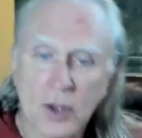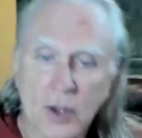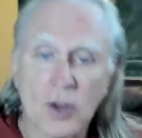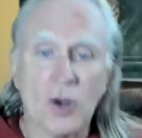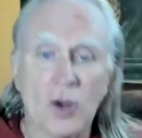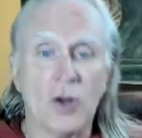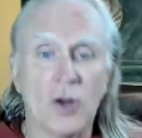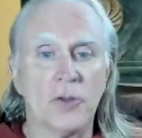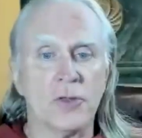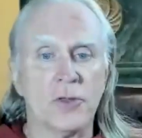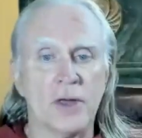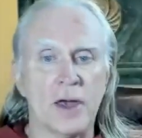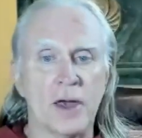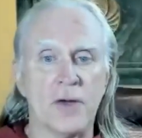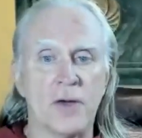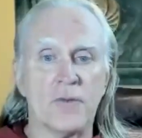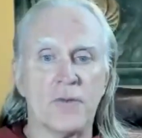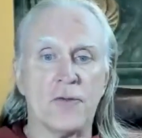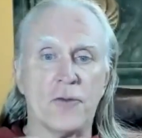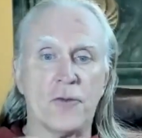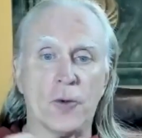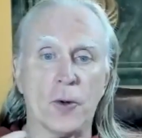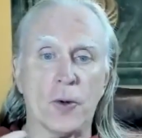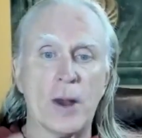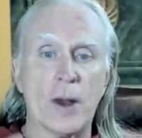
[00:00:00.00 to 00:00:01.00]
called the
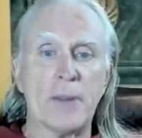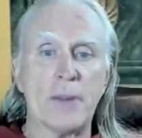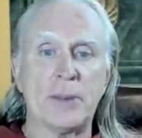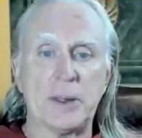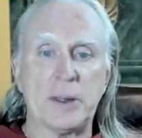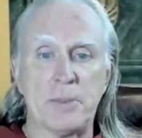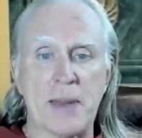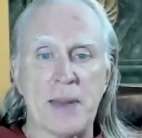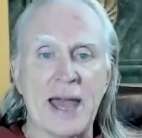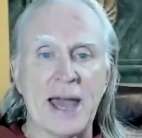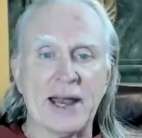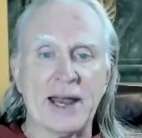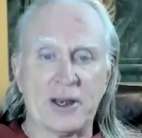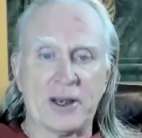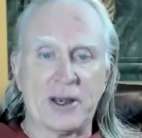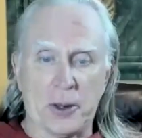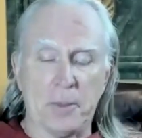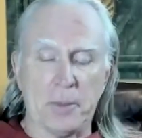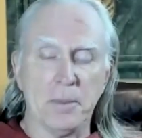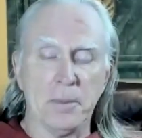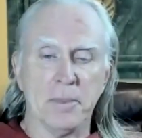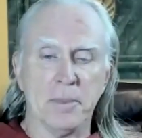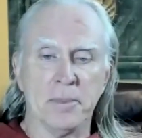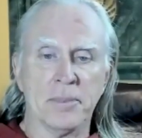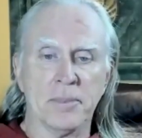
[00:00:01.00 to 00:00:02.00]
foramen
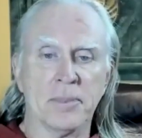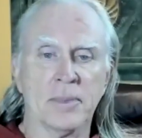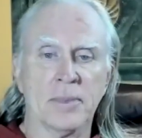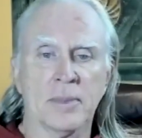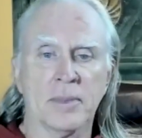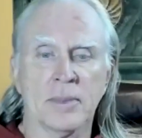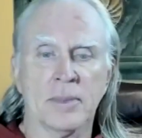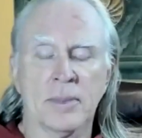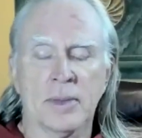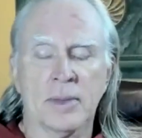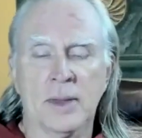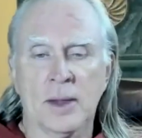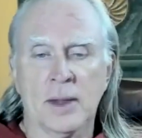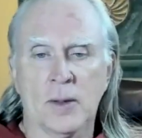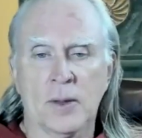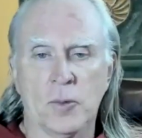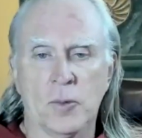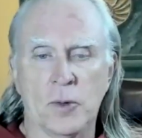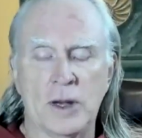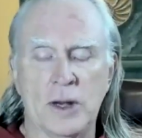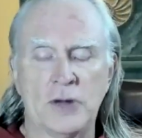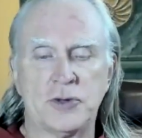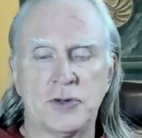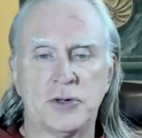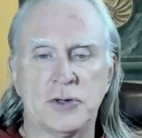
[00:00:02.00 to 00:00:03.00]
magnum,
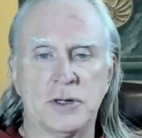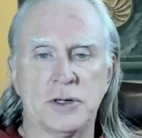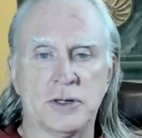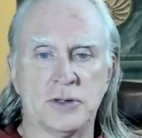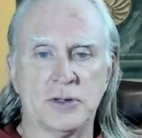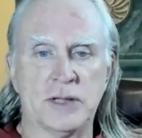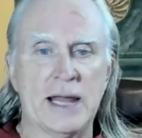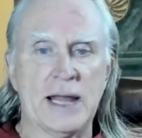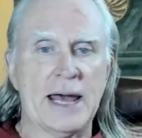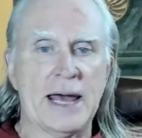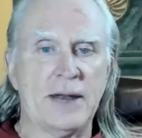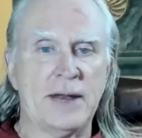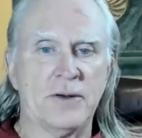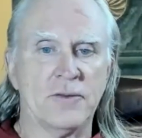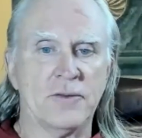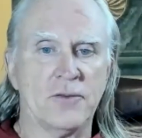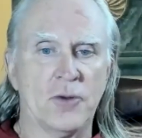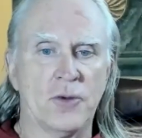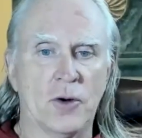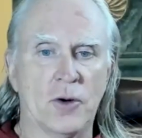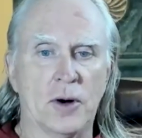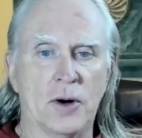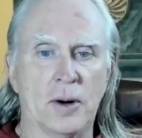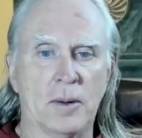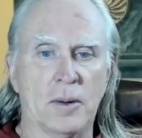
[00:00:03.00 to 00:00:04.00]
which is Latin
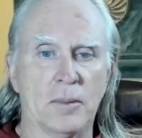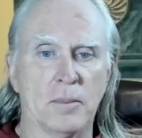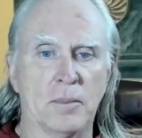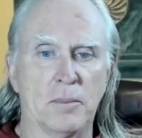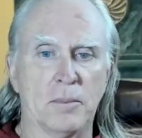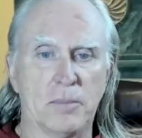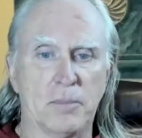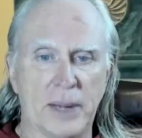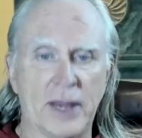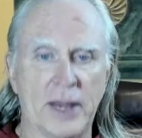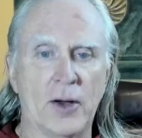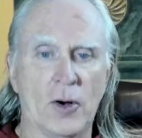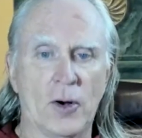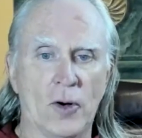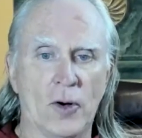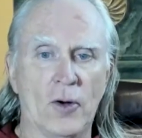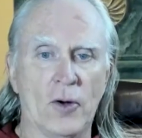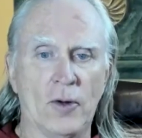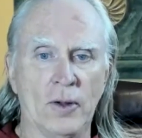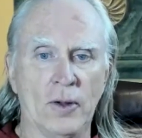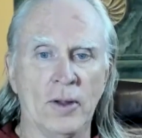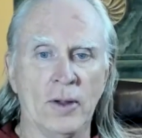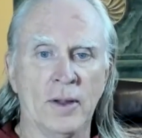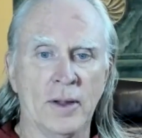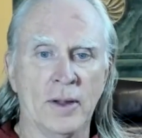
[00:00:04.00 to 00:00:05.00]
for big
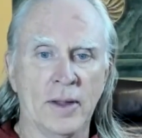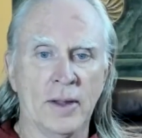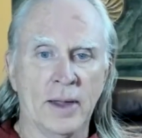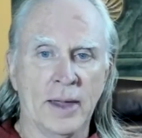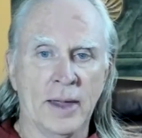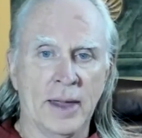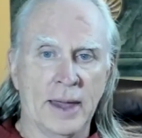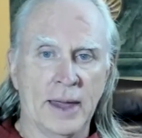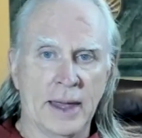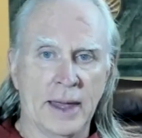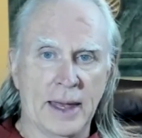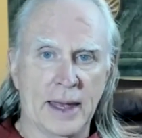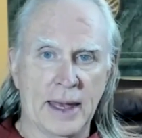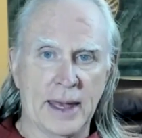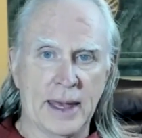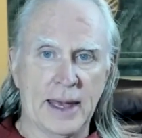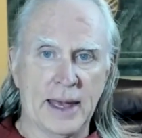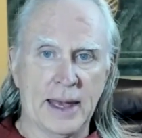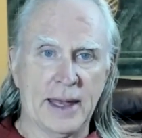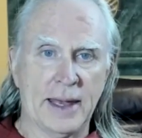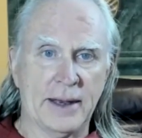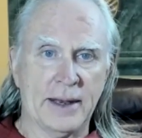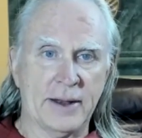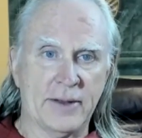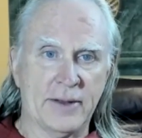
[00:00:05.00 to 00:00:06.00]
hole.
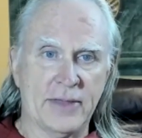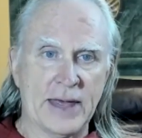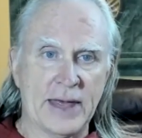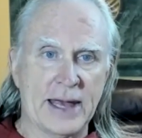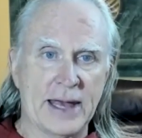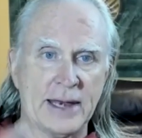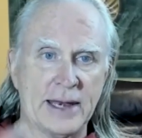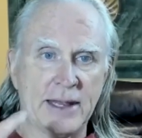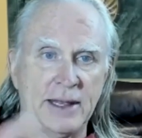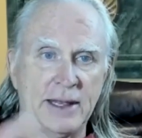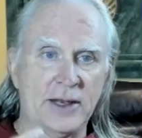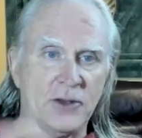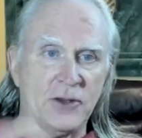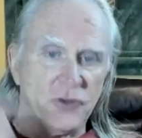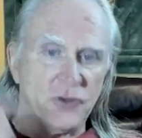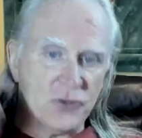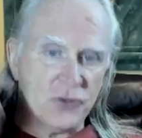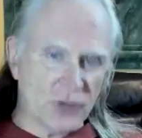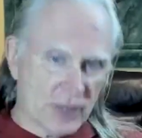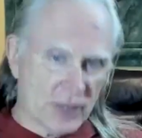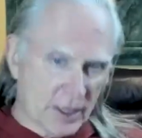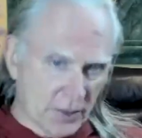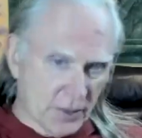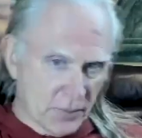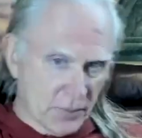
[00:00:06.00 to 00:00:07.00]
And that is,
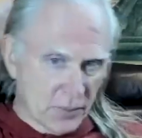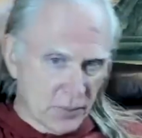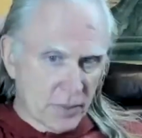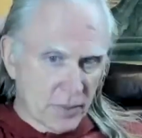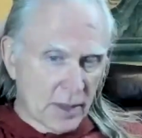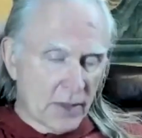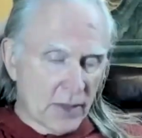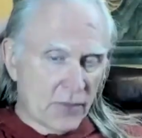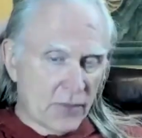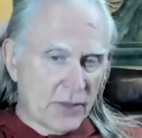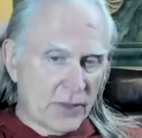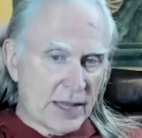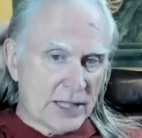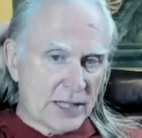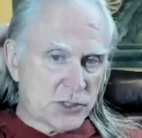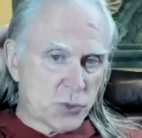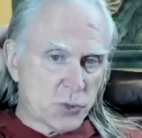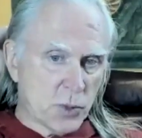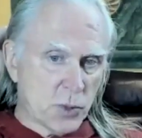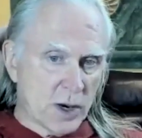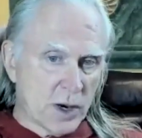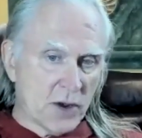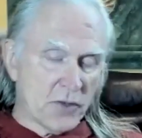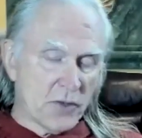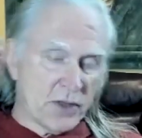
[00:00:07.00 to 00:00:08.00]
uh, that's
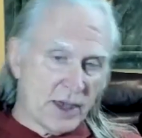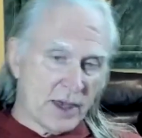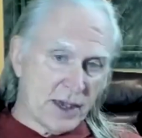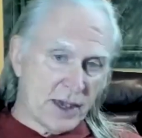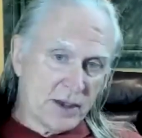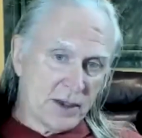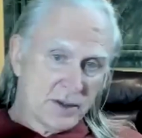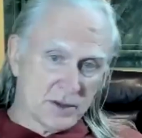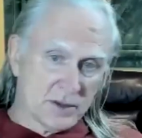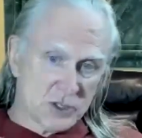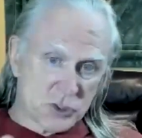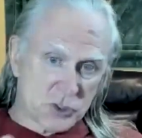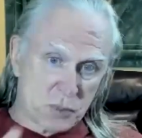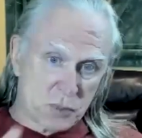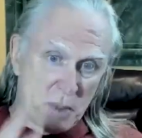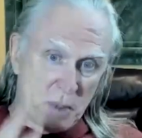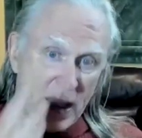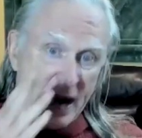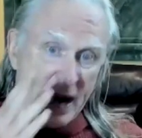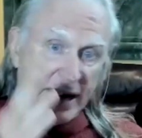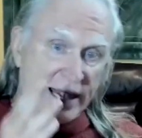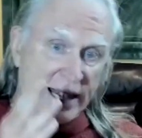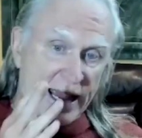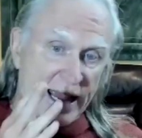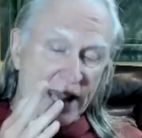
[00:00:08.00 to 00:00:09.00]
where the
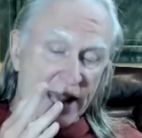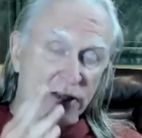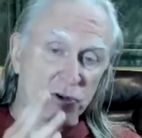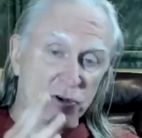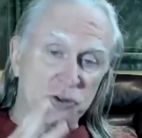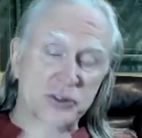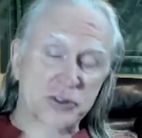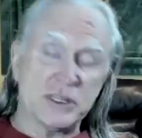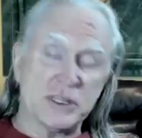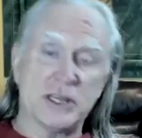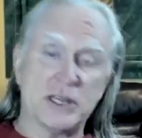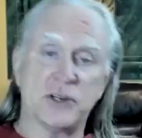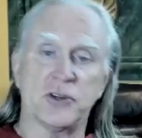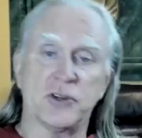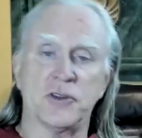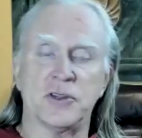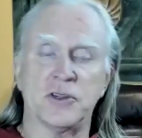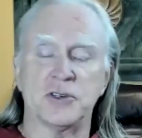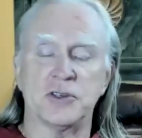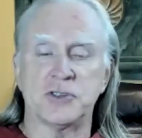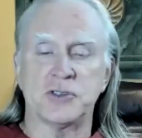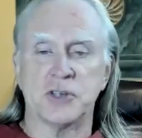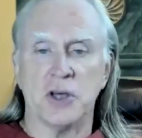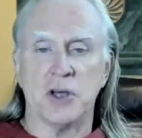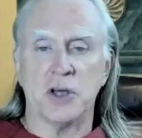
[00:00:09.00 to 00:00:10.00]
spine enters into
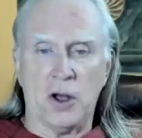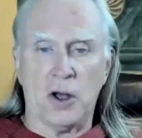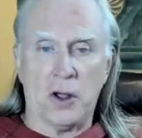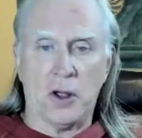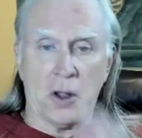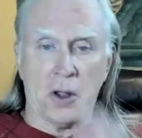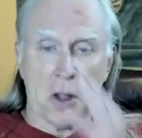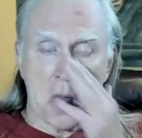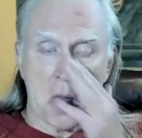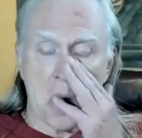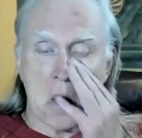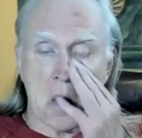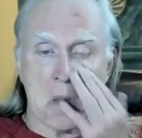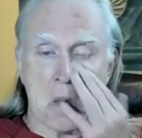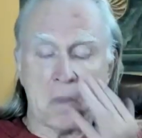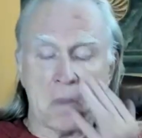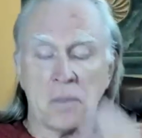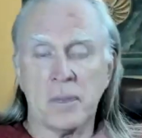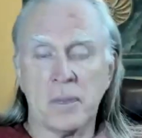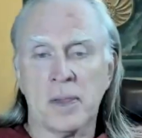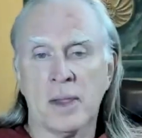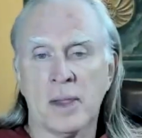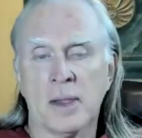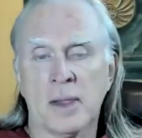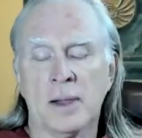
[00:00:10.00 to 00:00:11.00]
the skull.
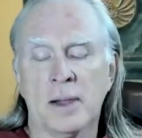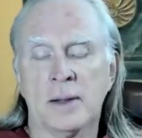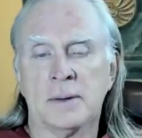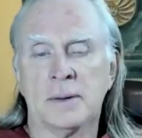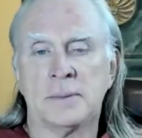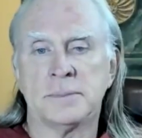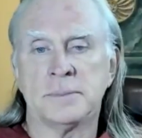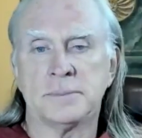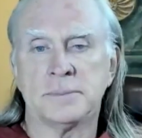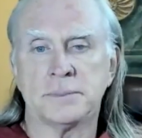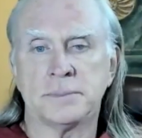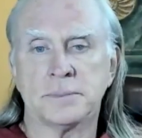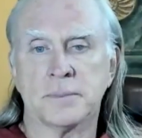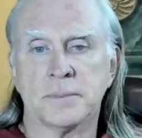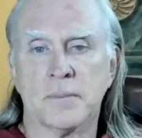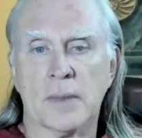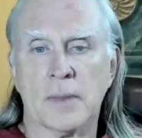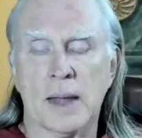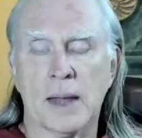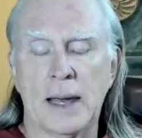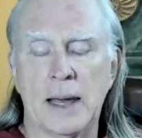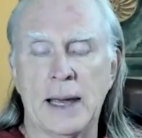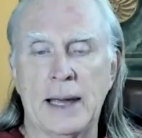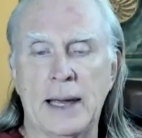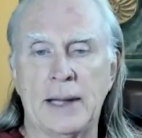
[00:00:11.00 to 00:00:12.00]

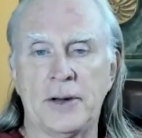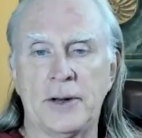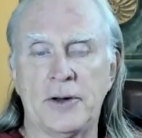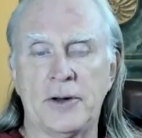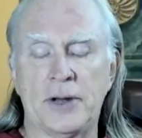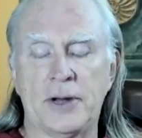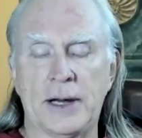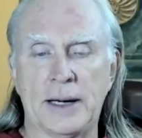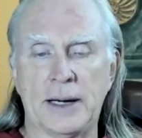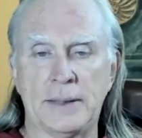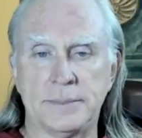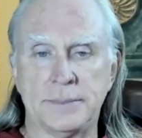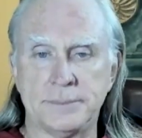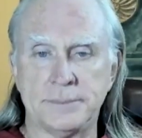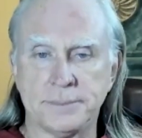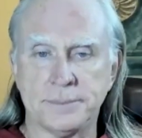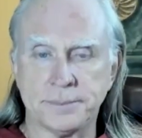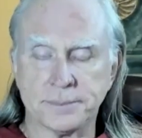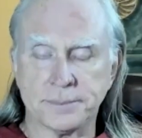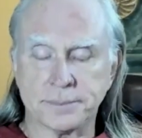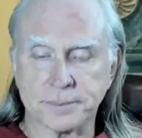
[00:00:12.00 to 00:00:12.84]
And uh,